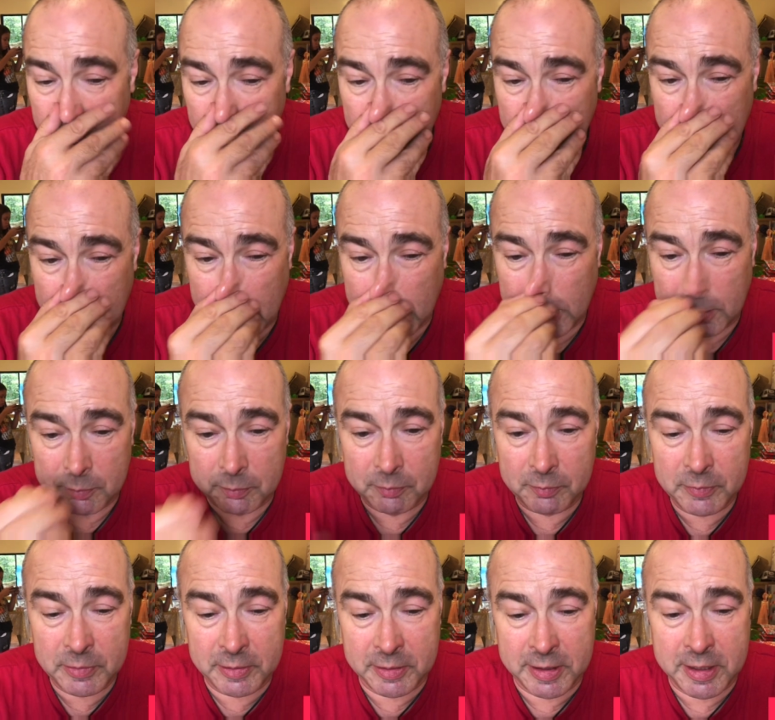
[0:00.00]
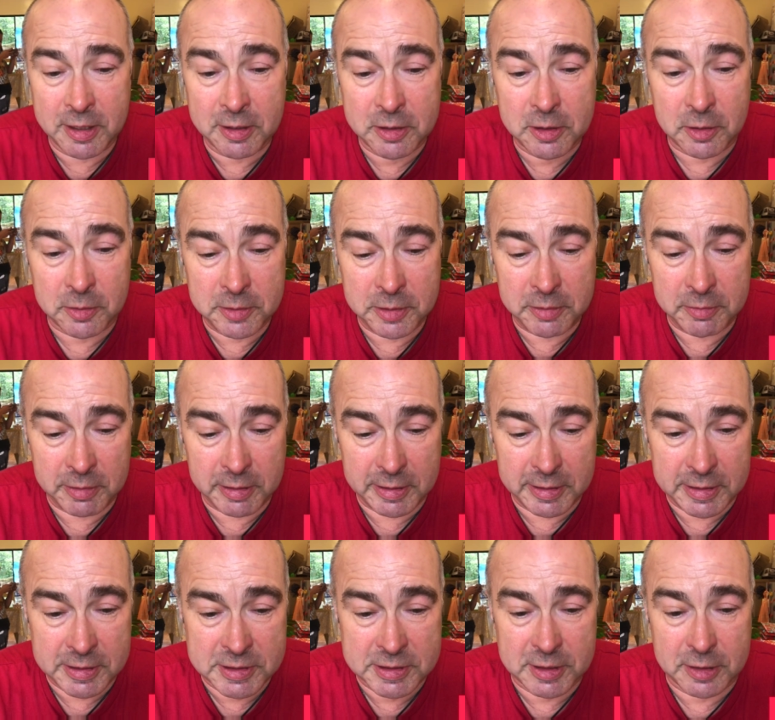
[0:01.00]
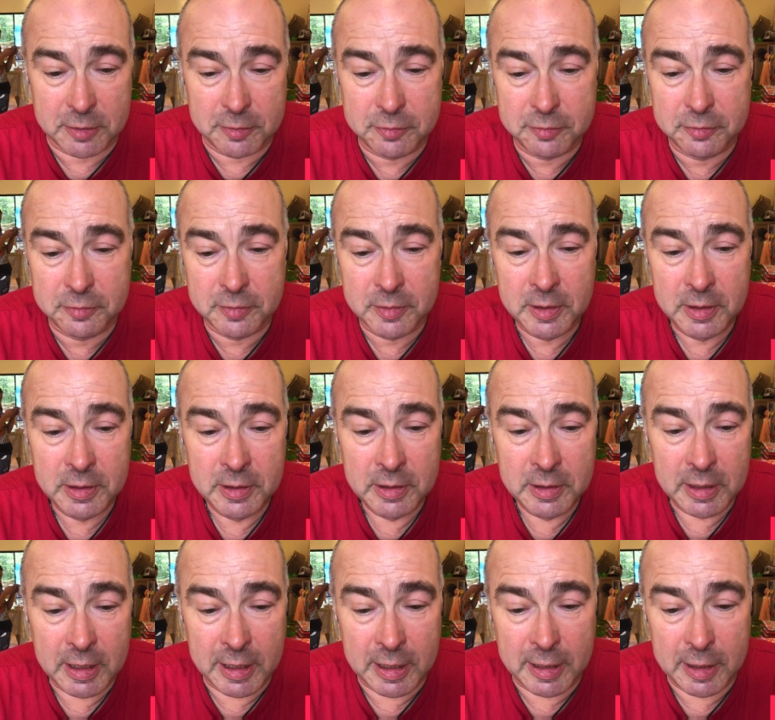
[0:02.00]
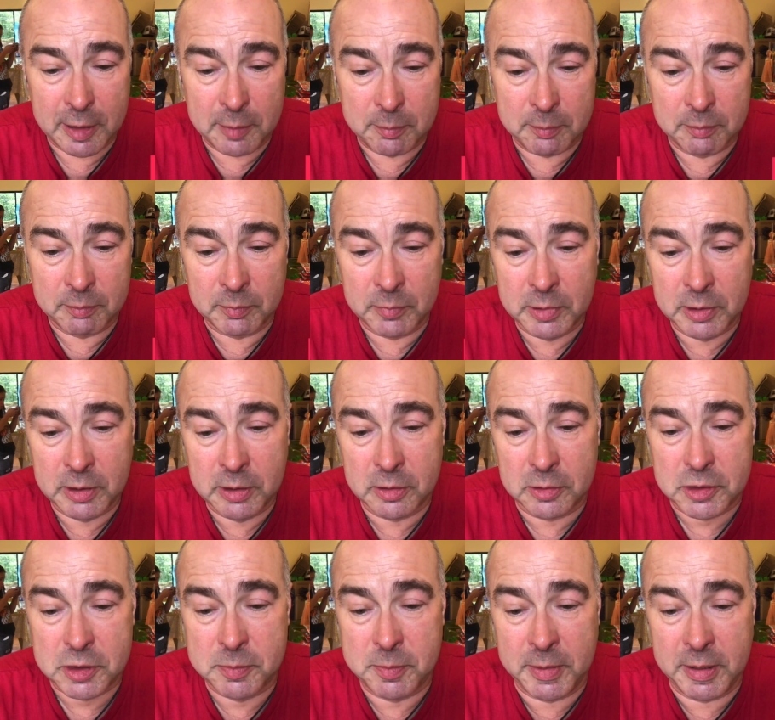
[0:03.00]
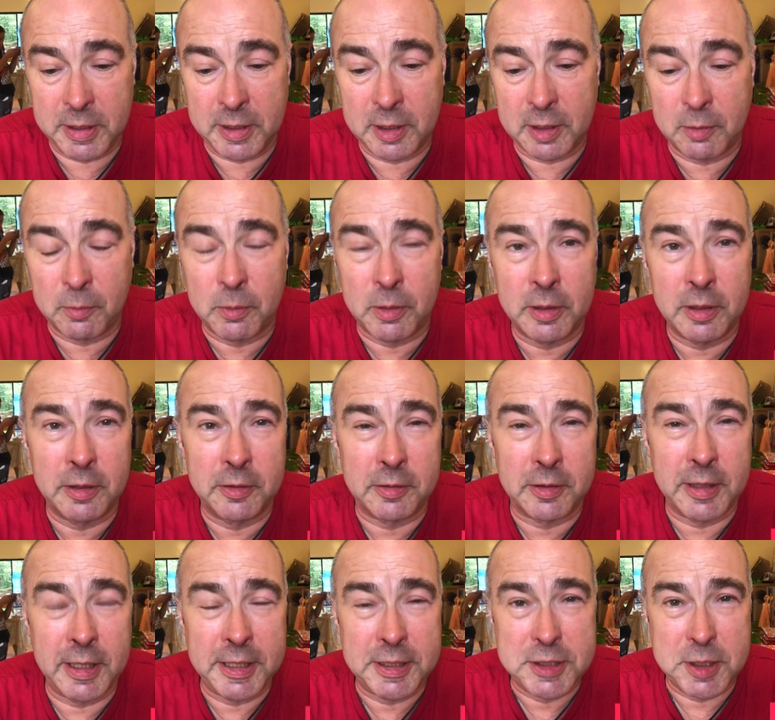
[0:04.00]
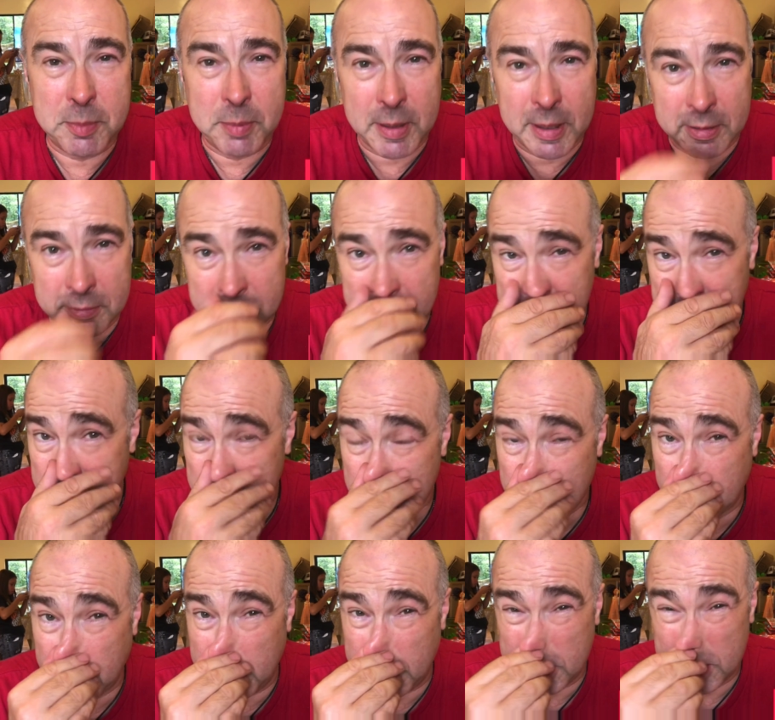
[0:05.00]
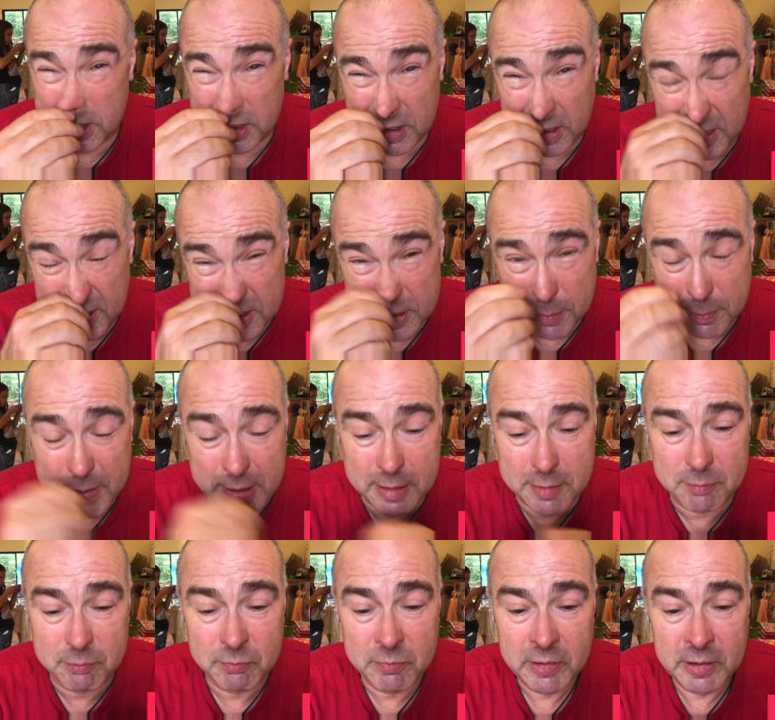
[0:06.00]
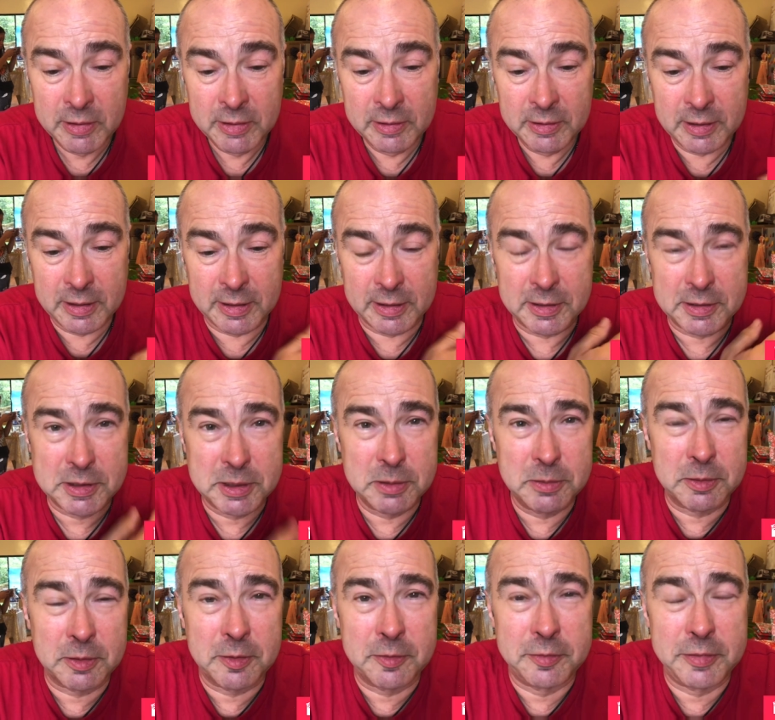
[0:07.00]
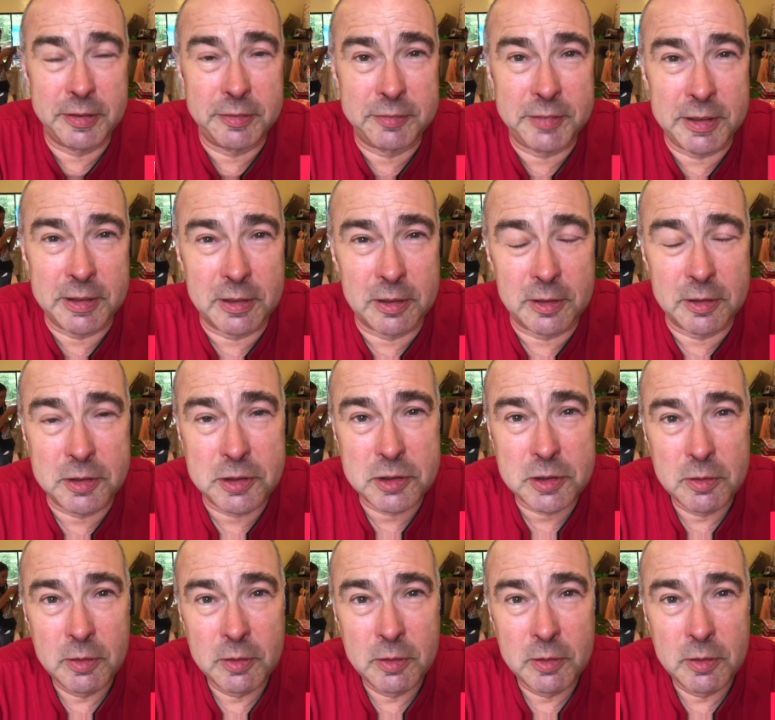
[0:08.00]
The aircon unit itself cost me £180, which is about $250.